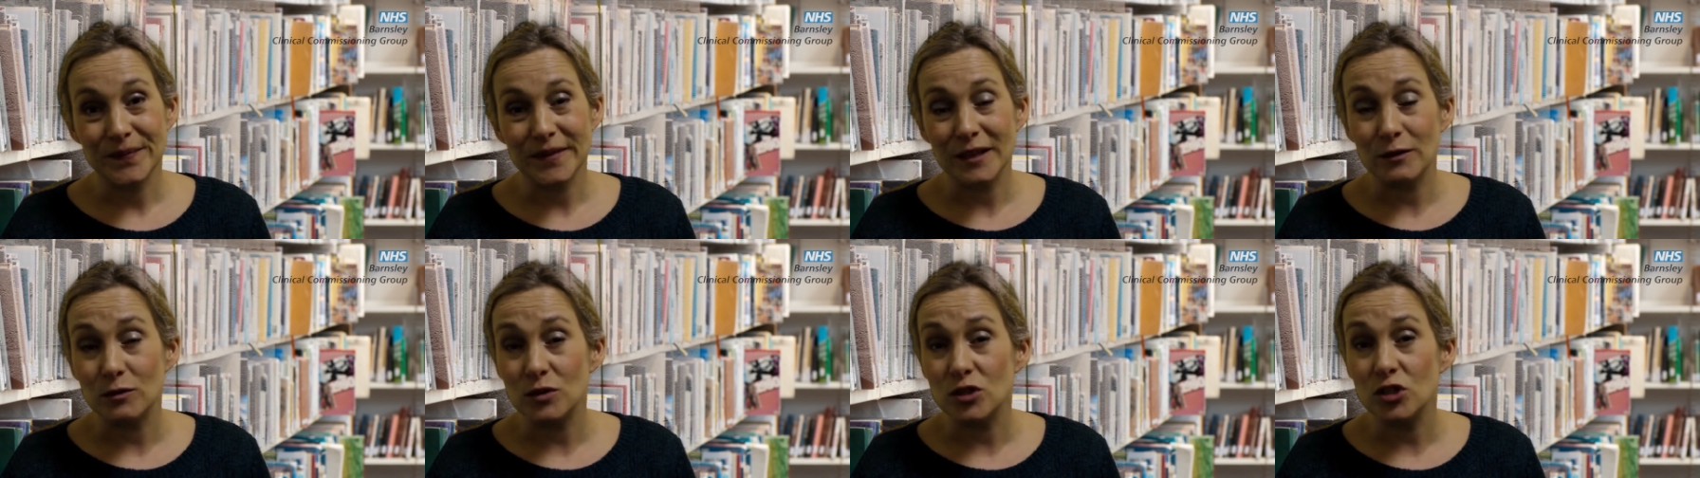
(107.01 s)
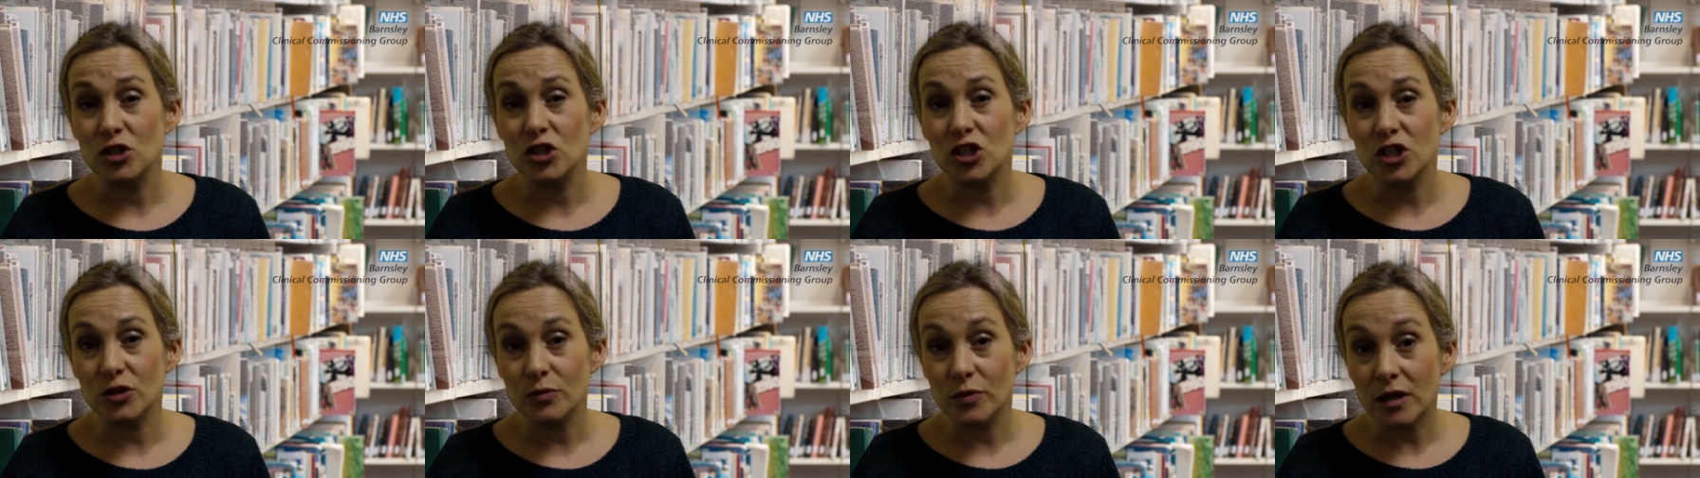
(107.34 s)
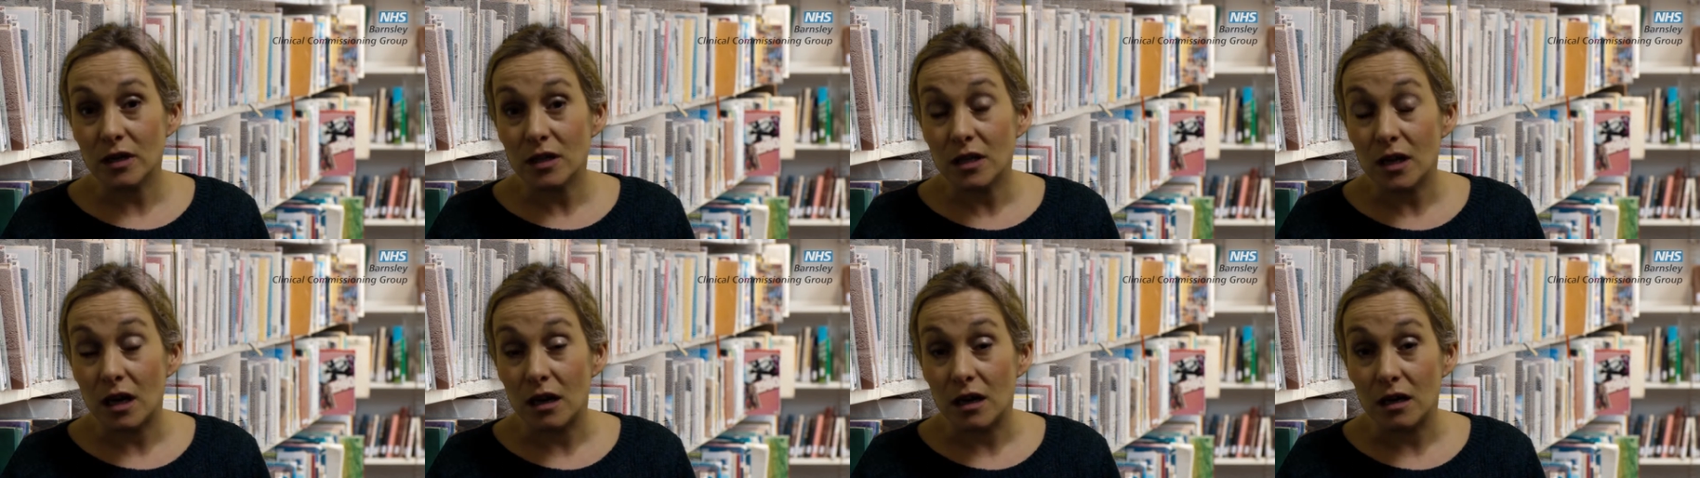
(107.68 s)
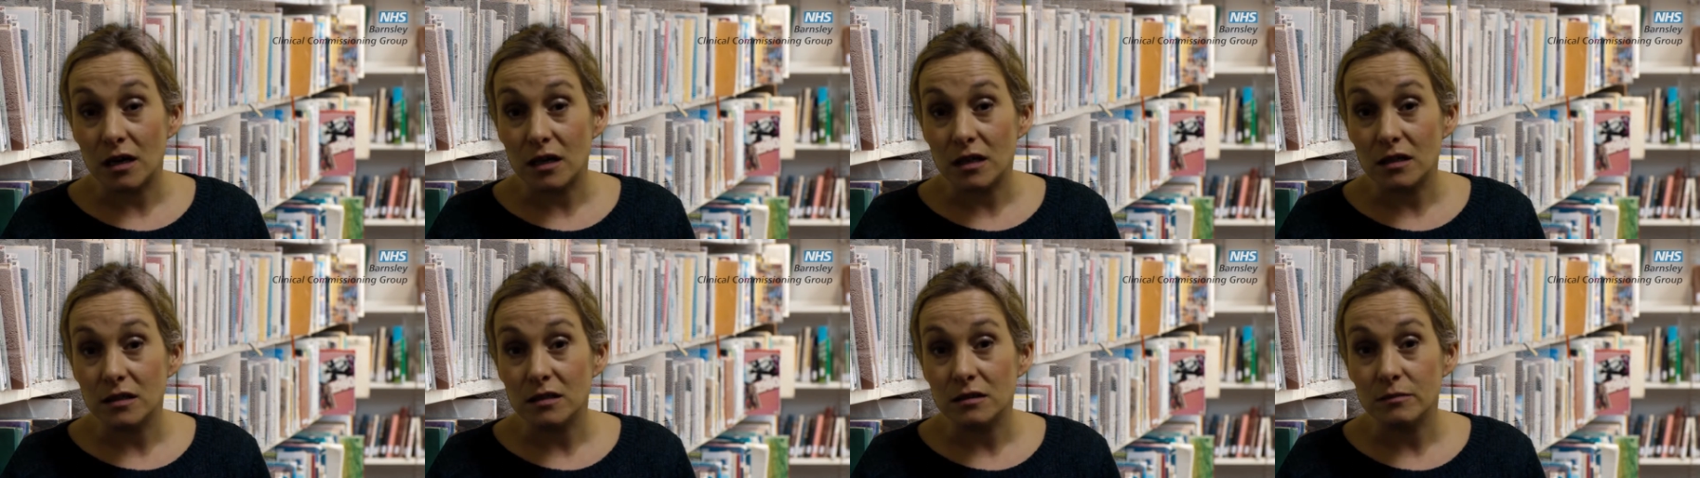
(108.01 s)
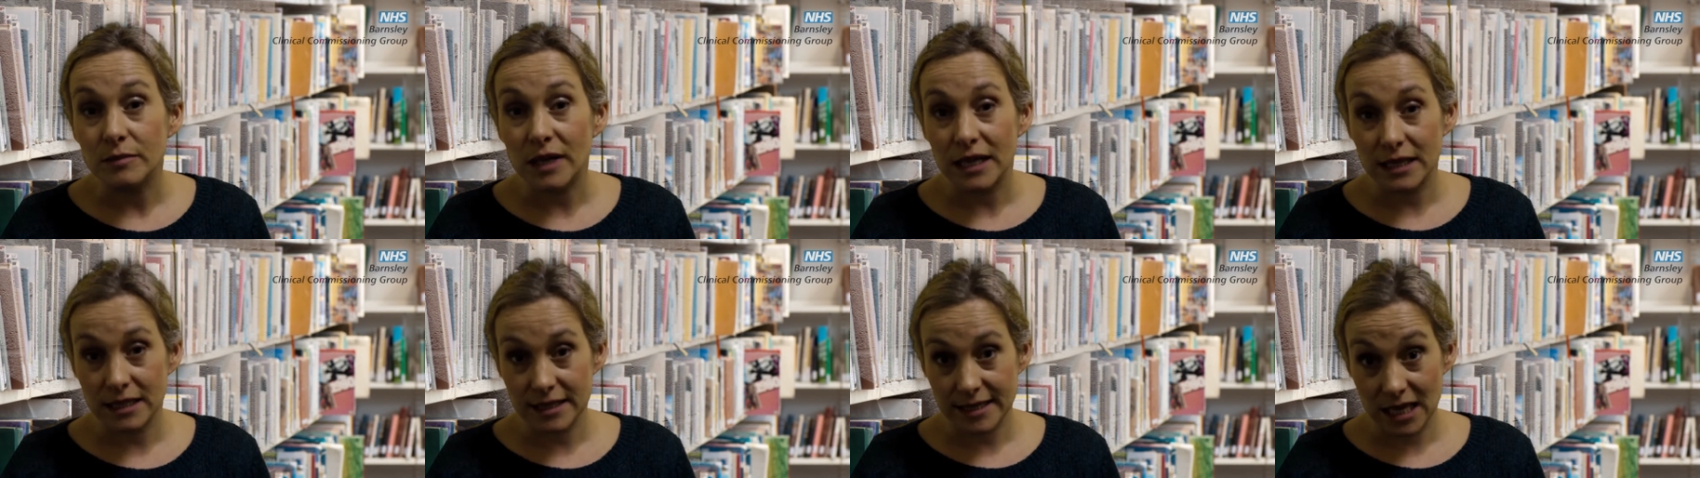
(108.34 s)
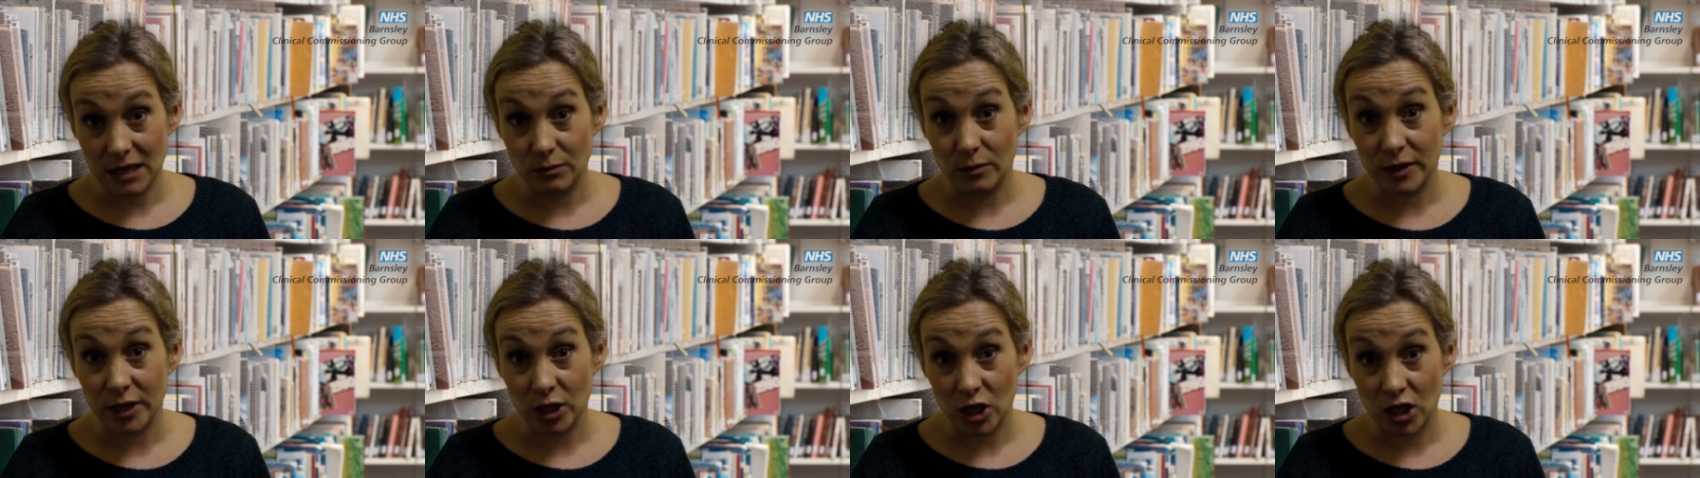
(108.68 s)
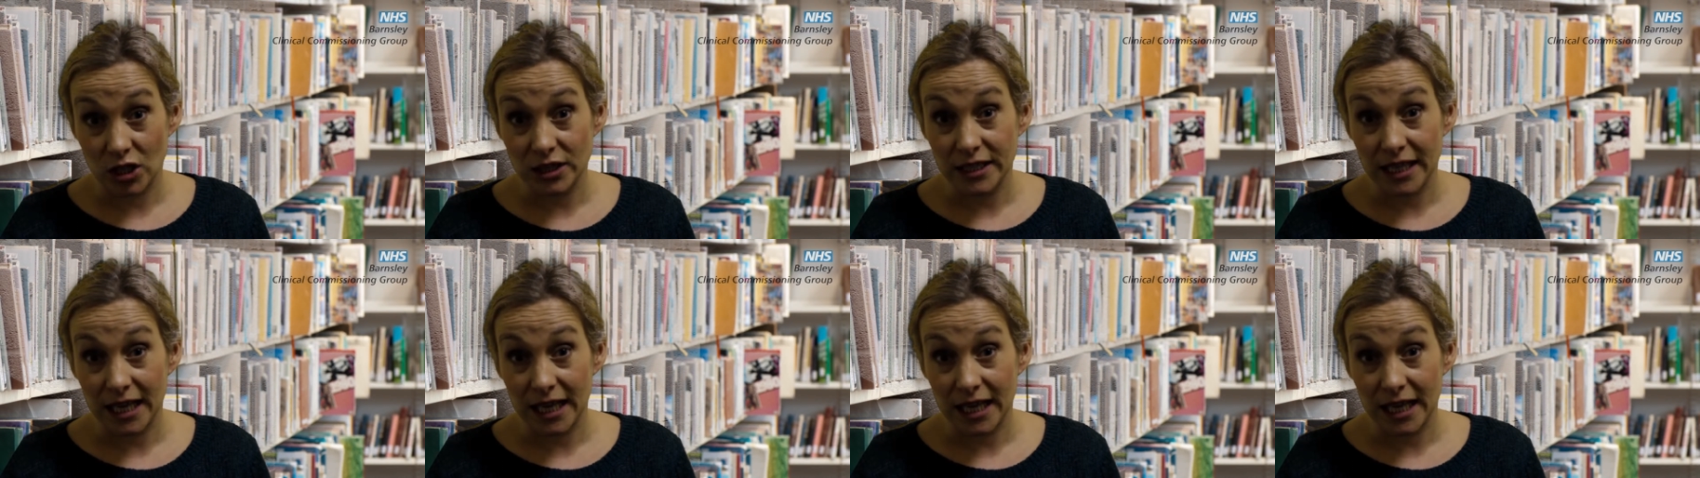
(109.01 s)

It was 2 o'clock by the time we got